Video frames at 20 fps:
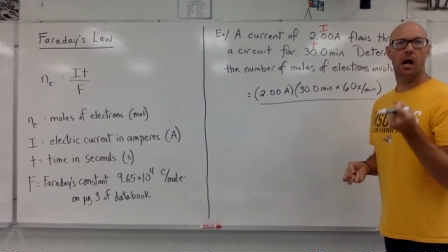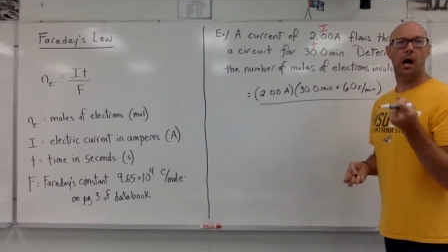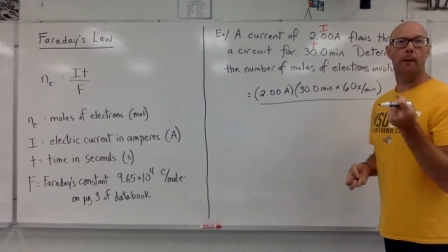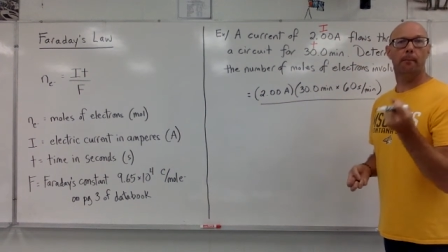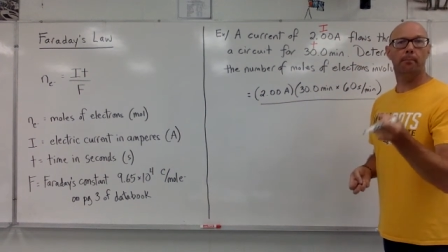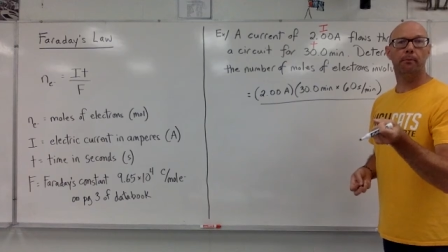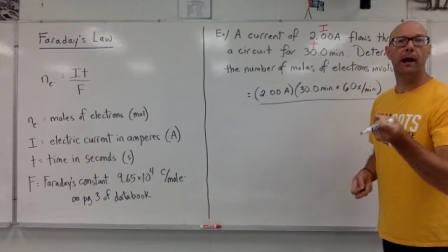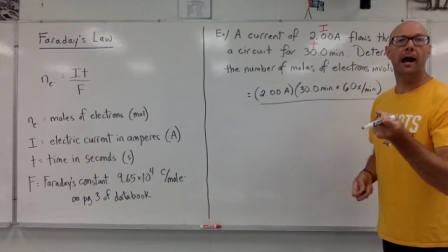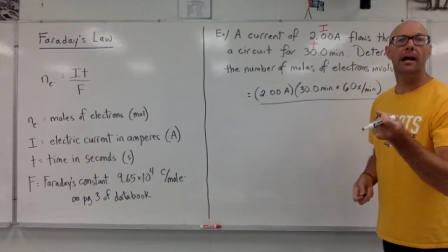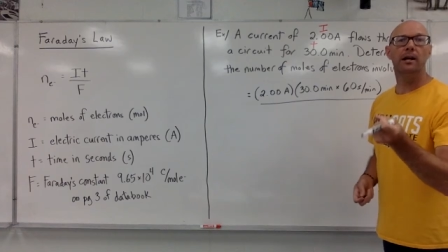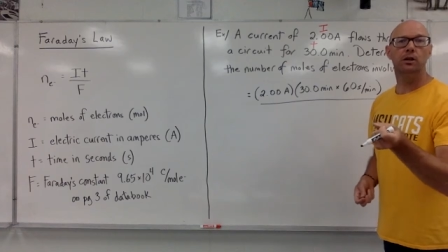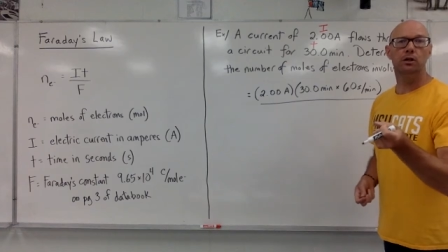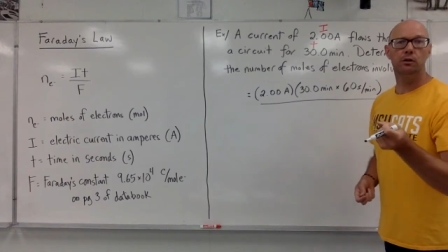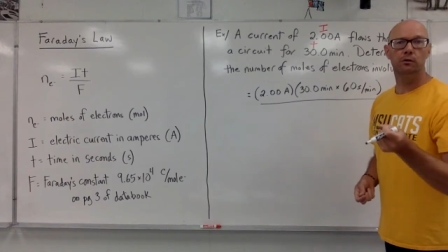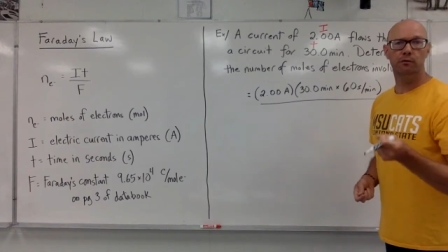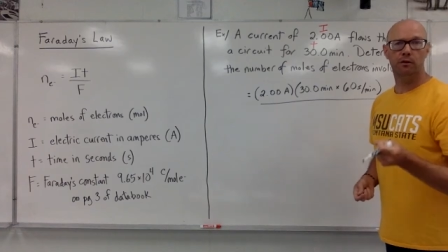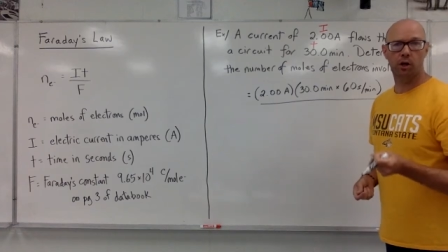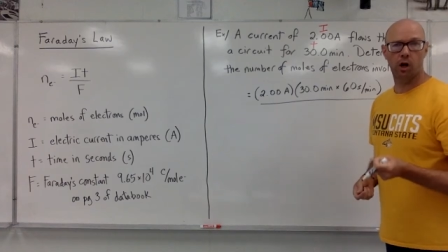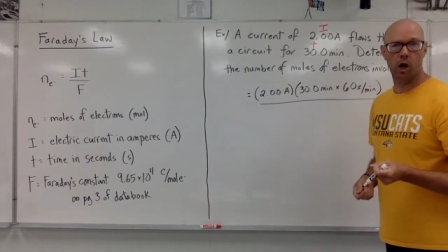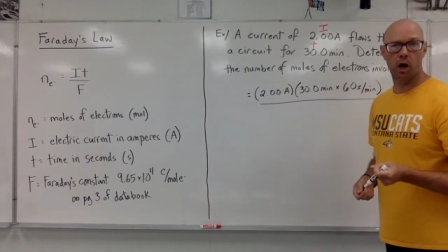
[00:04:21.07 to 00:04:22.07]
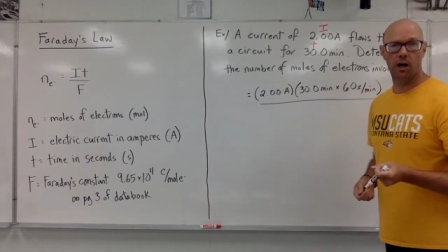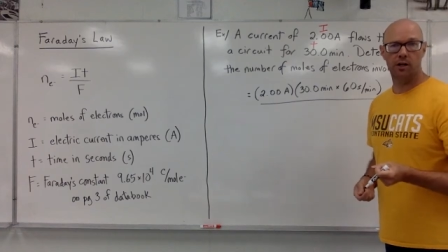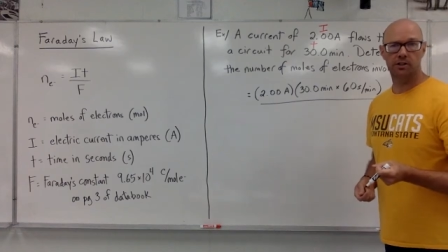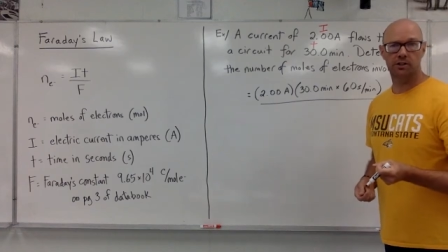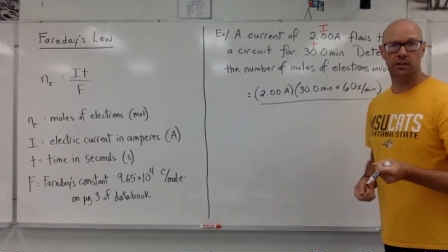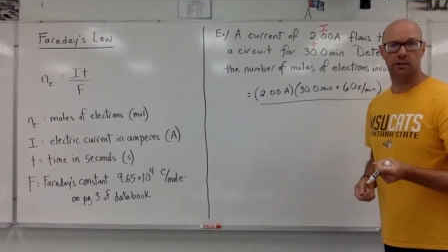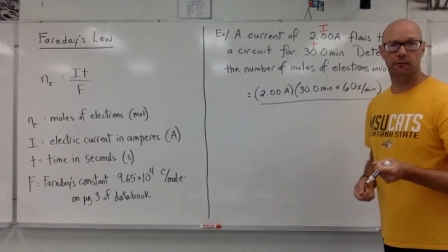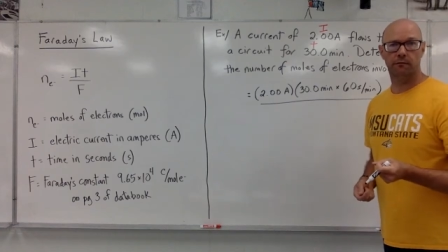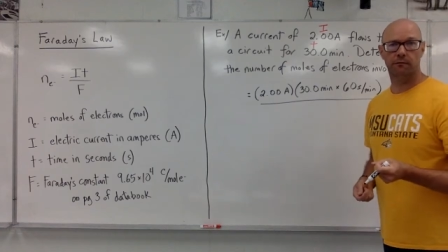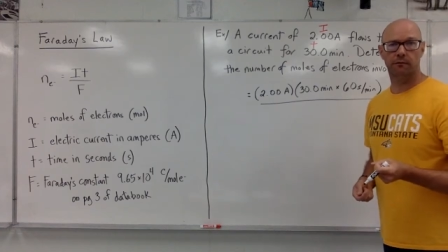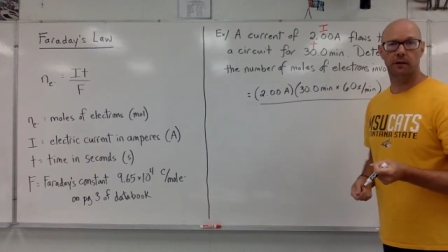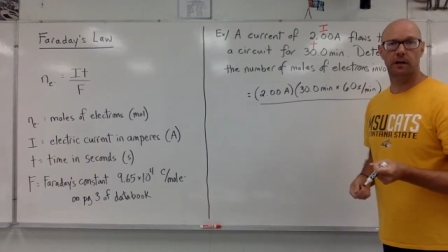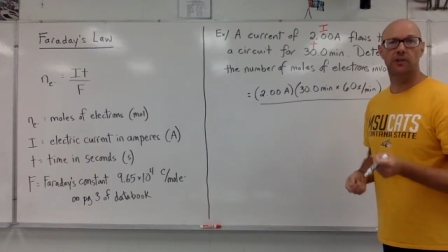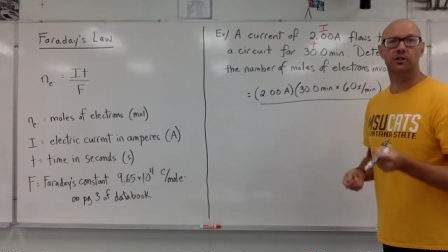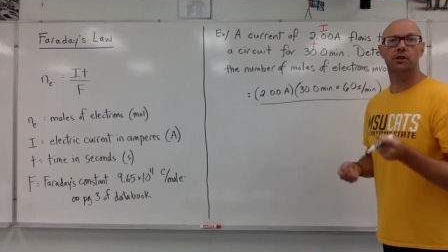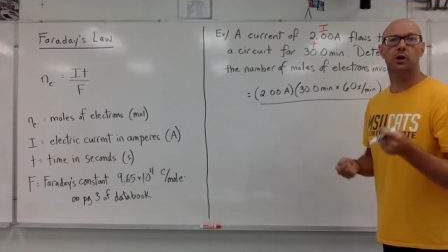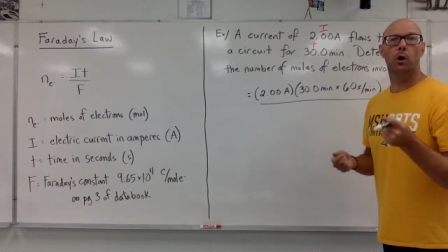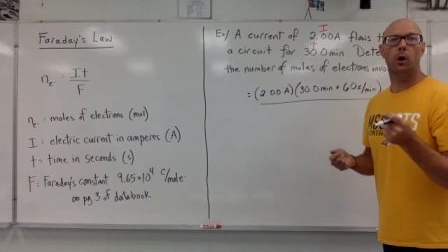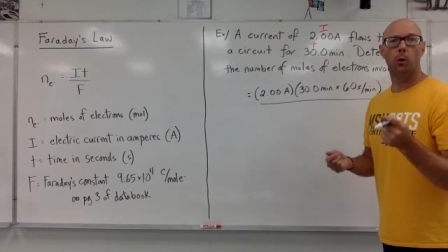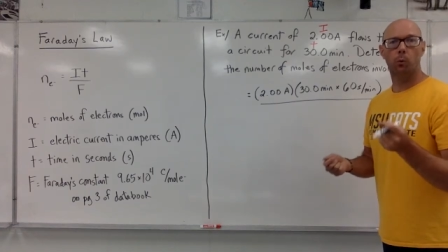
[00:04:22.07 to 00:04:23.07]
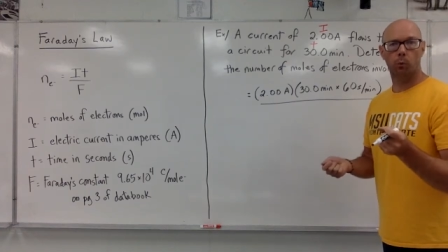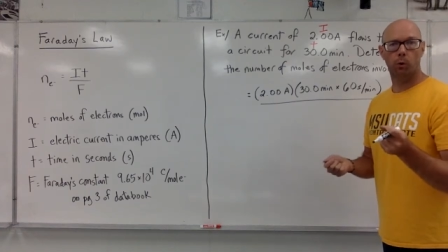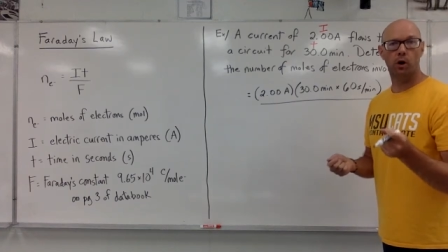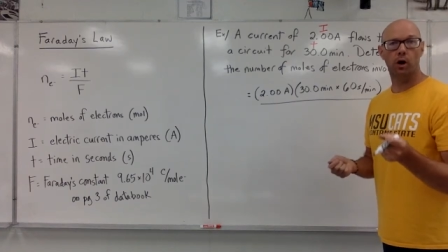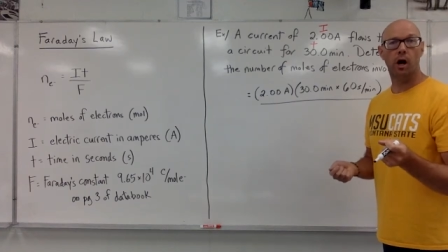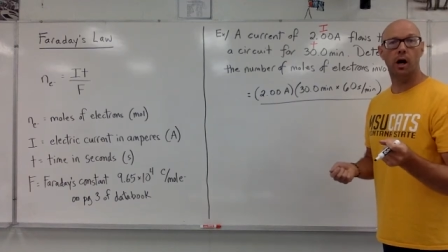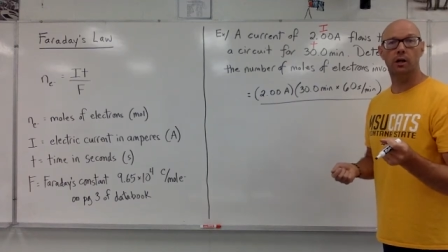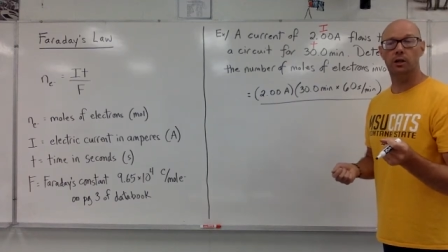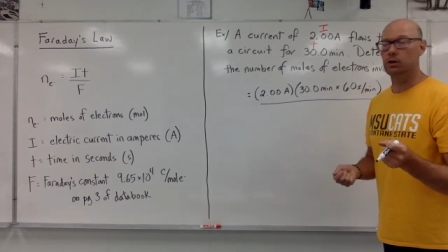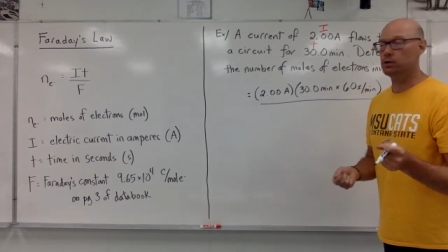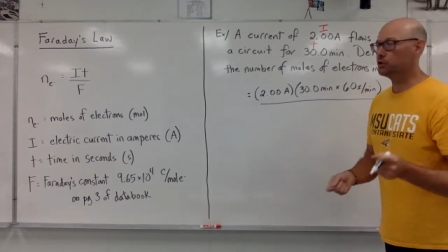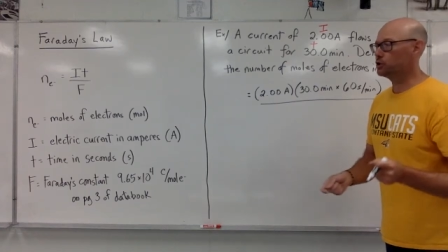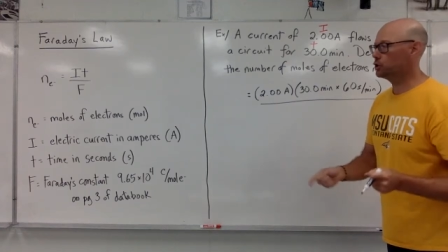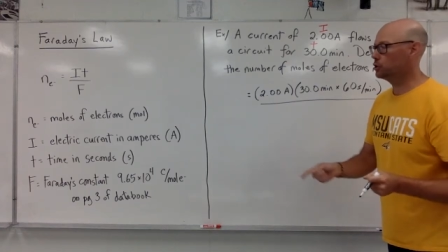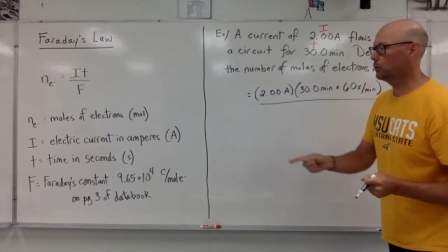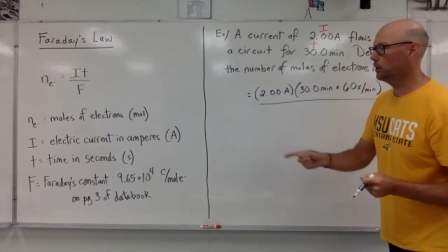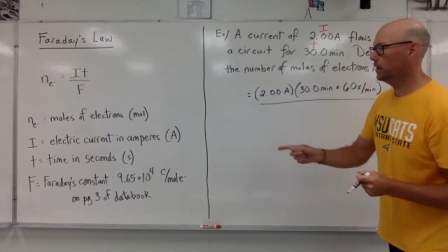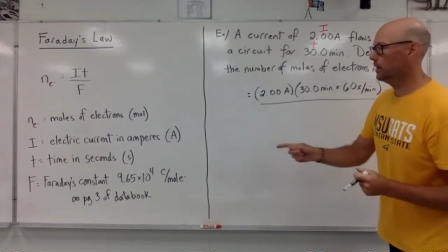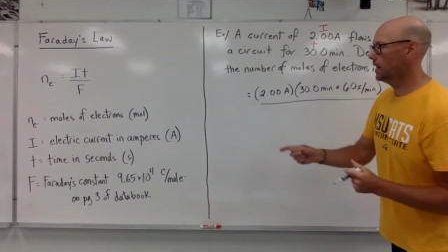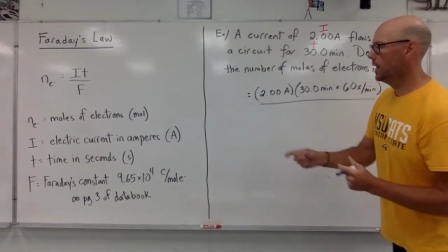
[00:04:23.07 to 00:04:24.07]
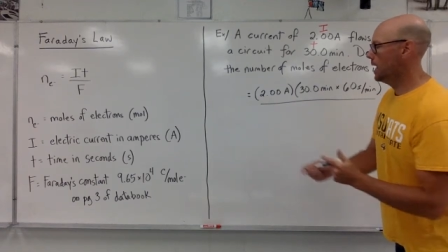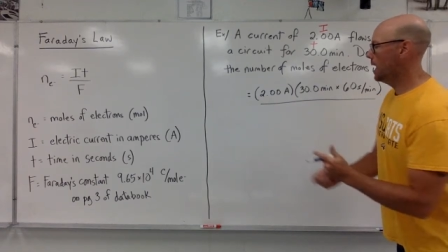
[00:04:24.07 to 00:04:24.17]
a brand new constant for us. We're not used to it.